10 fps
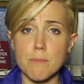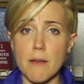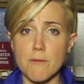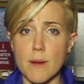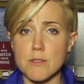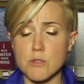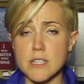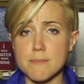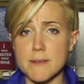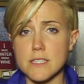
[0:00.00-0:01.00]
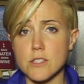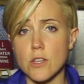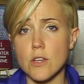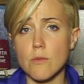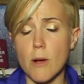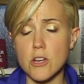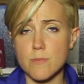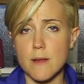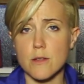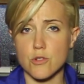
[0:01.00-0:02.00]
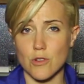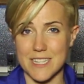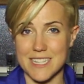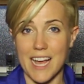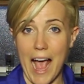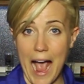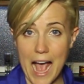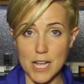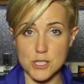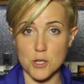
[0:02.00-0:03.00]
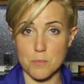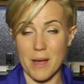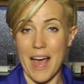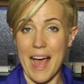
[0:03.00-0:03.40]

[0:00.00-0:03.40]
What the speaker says: puffed Rice Krispies to your marshmallow treat. Soup.